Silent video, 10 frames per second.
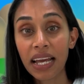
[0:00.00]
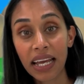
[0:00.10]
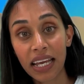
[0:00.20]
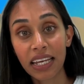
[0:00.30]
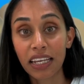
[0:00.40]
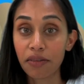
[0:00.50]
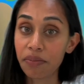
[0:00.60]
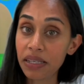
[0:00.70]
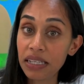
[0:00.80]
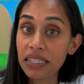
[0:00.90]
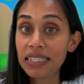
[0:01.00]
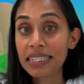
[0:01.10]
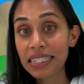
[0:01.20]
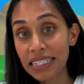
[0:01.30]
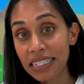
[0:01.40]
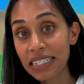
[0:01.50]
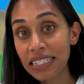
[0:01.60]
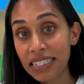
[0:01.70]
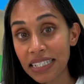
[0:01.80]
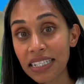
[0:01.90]
A, B,
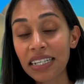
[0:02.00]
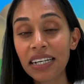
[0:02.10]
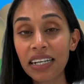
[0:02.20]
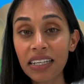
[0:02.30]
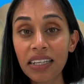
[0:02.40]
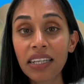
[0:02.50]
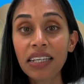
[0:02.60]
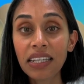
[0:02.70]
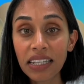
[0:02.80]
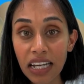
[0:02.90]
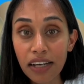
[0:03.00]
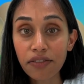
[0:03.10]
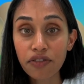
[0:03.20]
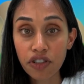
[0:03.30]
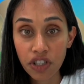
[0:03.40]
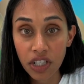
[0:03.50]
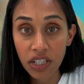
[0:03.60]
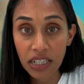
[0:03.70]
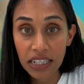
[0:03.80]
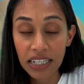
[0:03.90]
C, D, E, F,
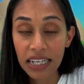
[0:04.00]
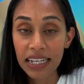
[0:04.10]
G,